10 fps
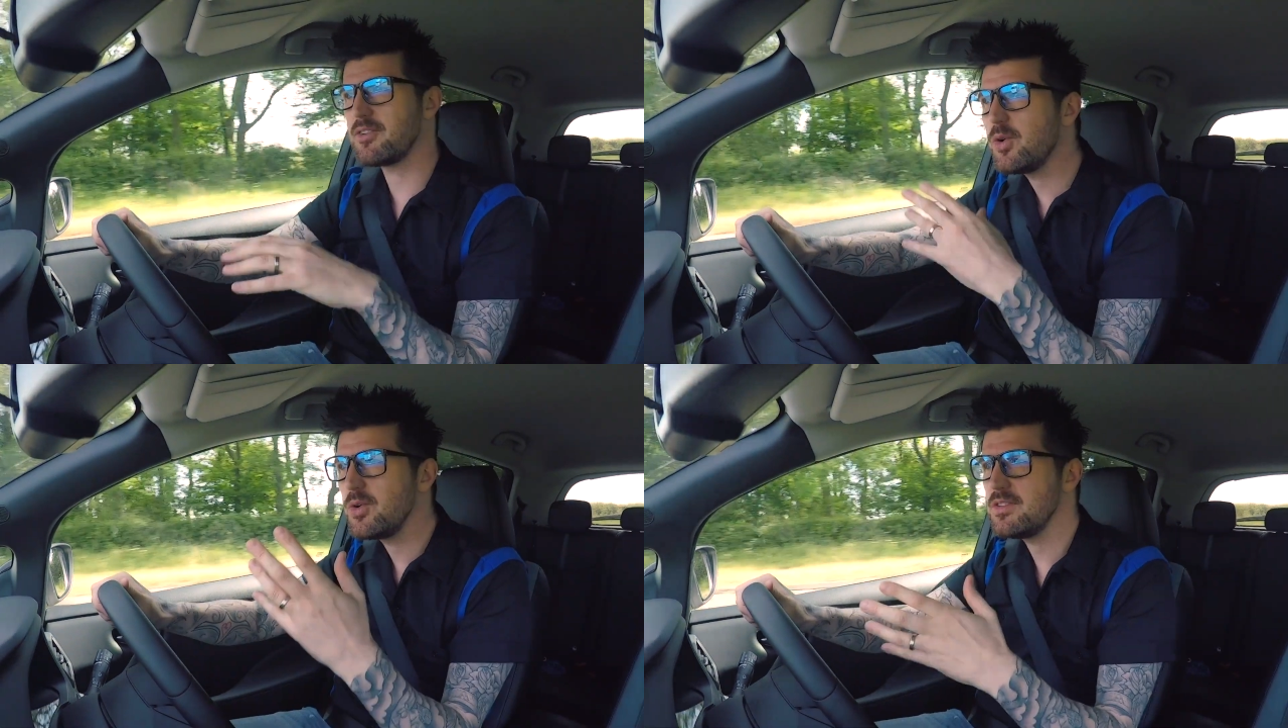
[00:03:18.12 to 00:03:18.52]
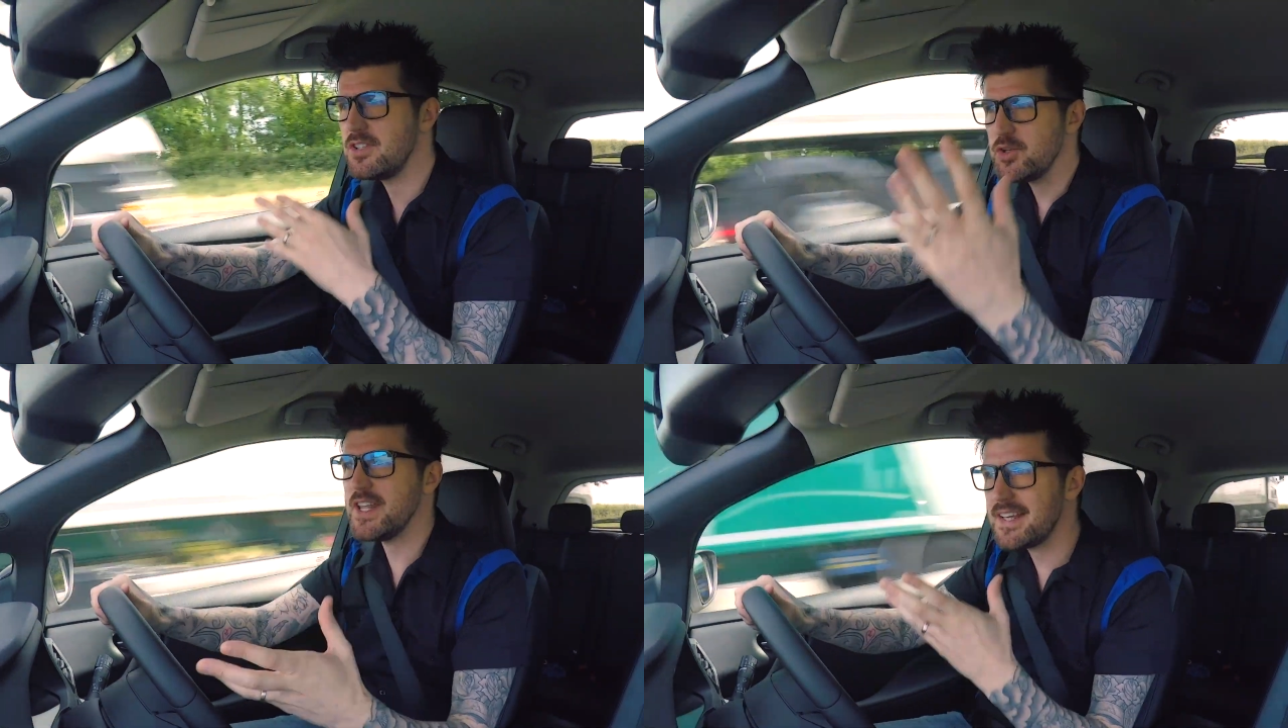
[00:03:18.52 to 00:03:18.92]
own
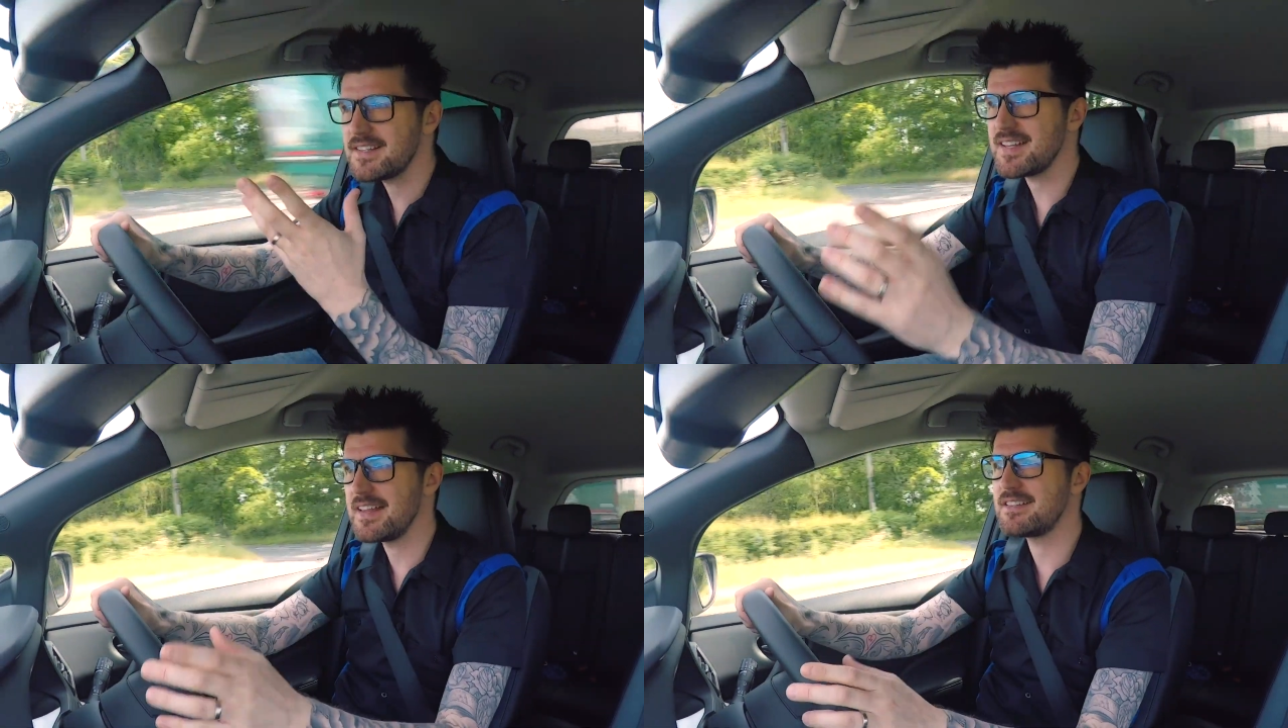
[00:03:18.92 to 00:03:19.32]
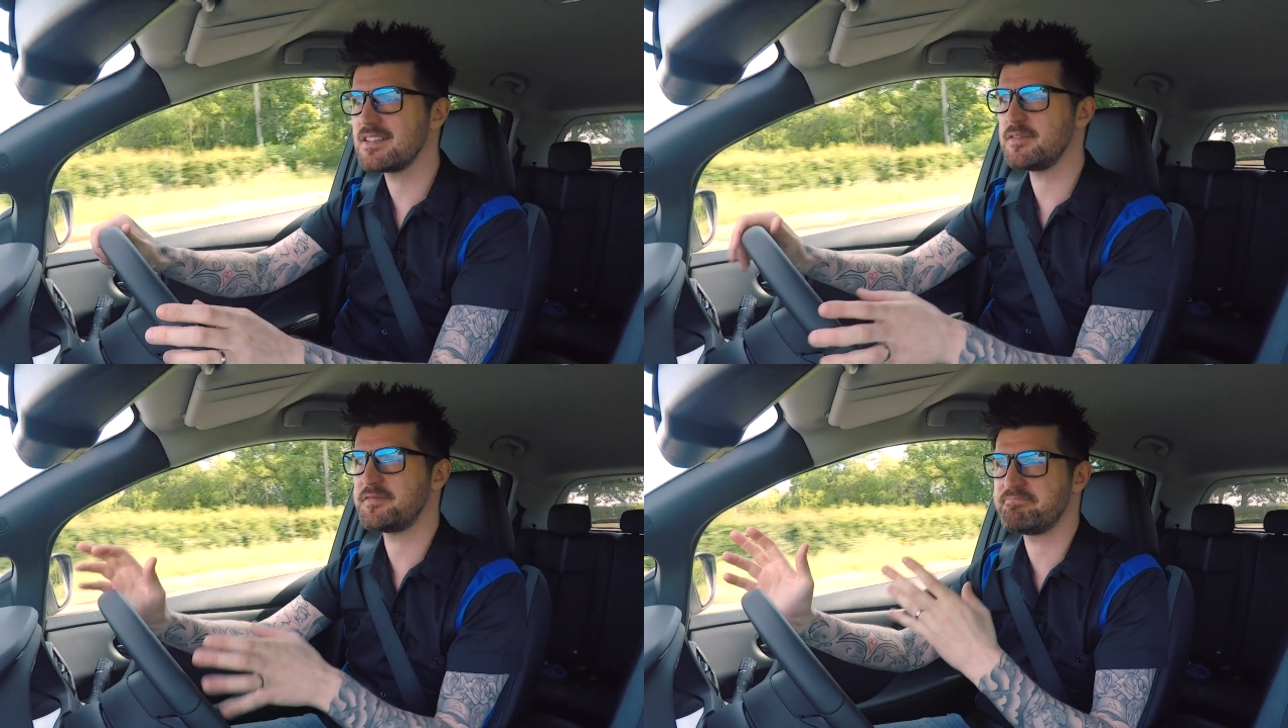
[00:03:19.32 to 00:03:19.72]
unique sense
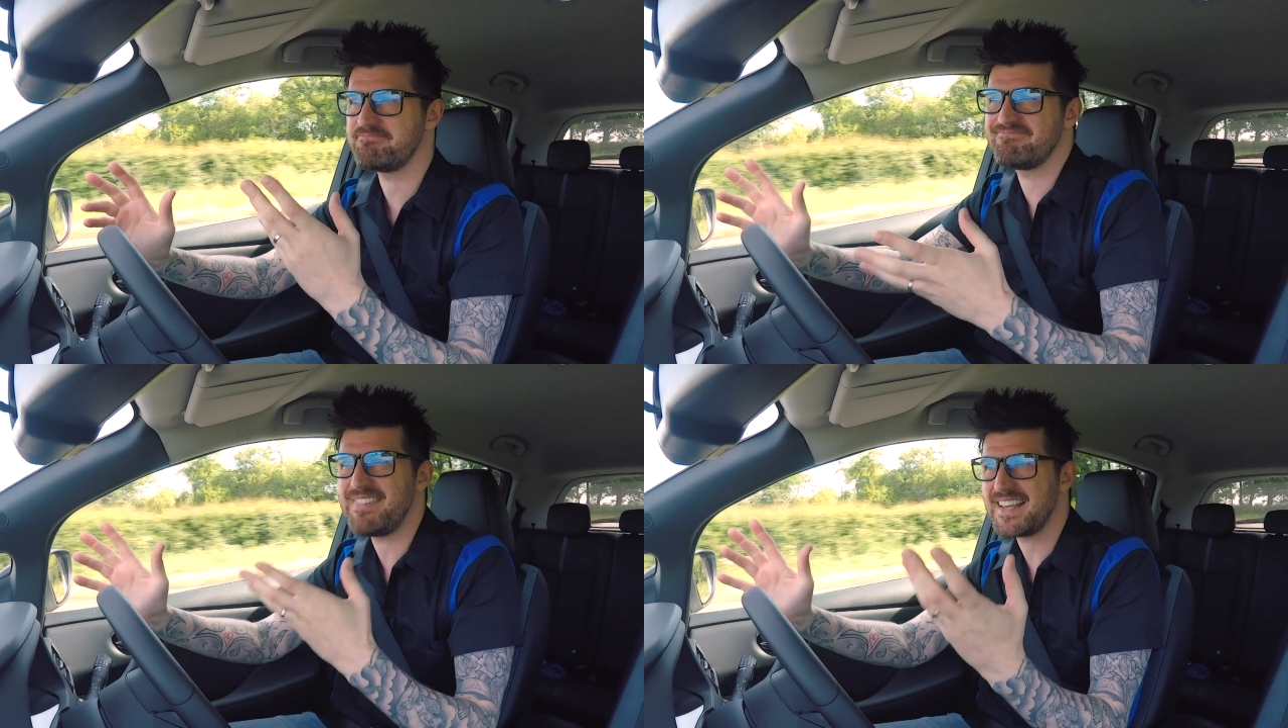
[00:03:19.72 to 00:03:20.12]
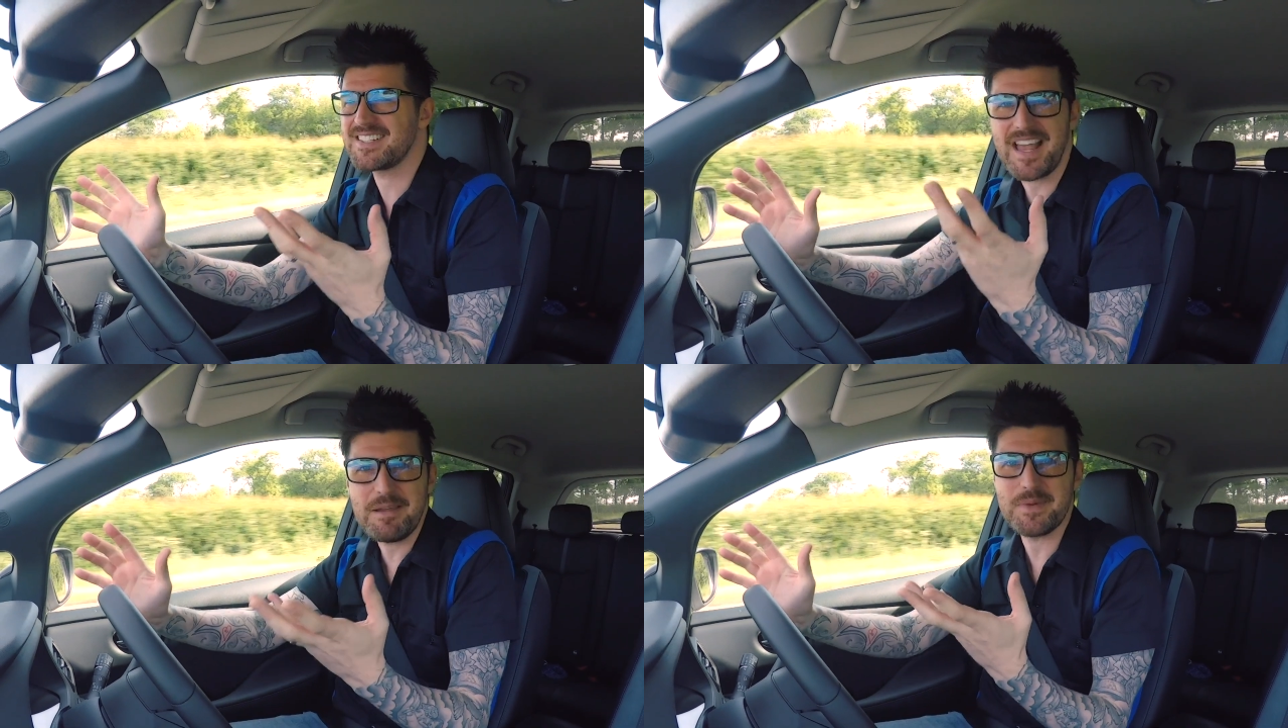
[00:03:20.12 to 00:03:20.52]
of
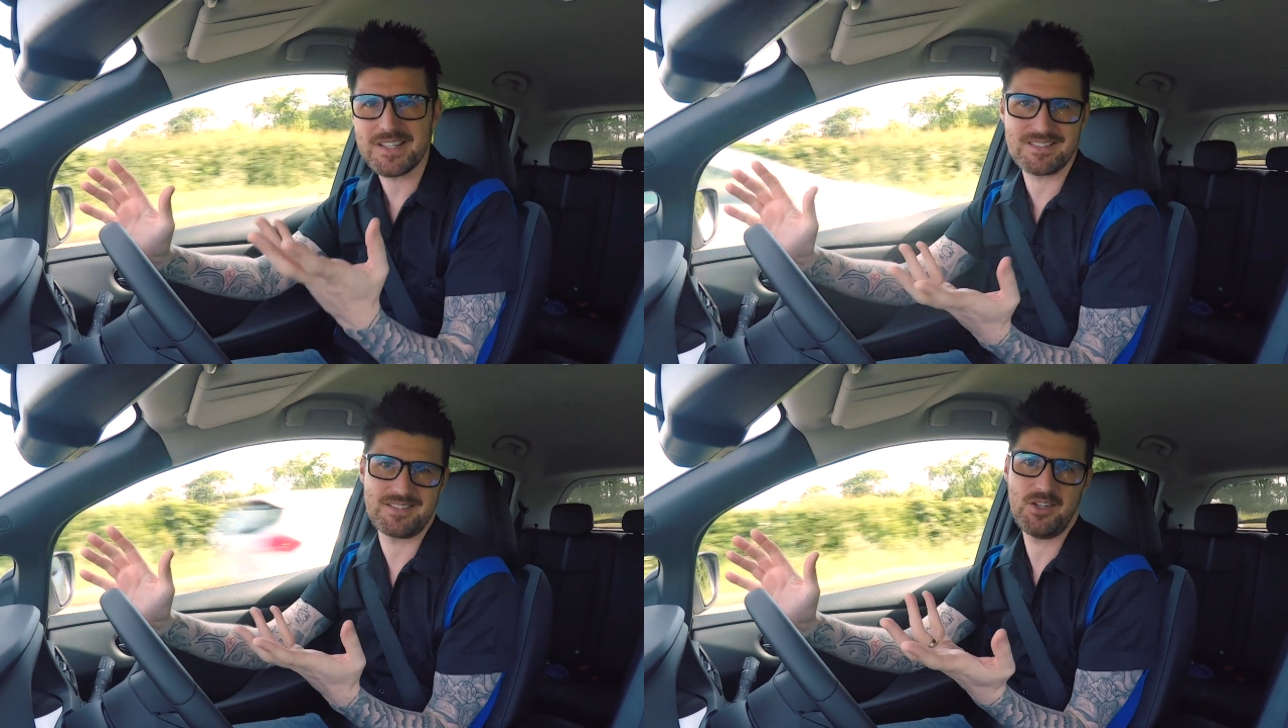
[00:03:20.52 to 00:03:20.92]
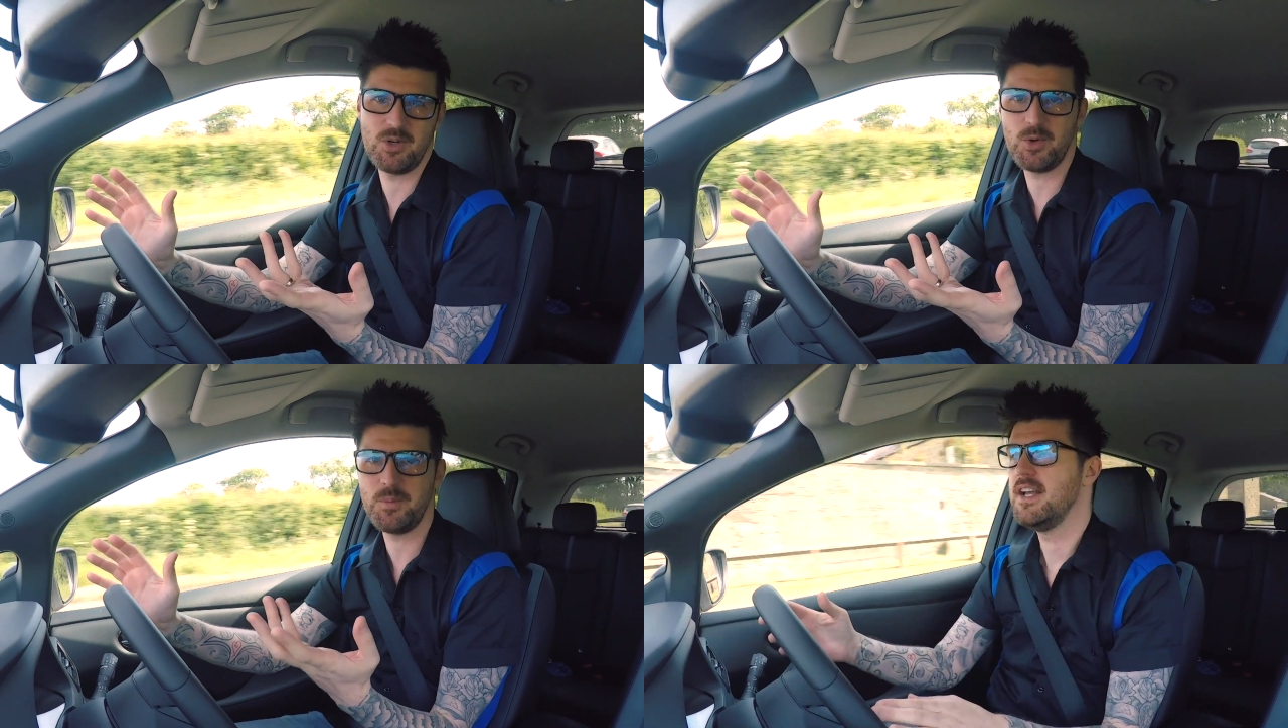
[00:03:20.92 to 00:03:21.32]
excitement, you know?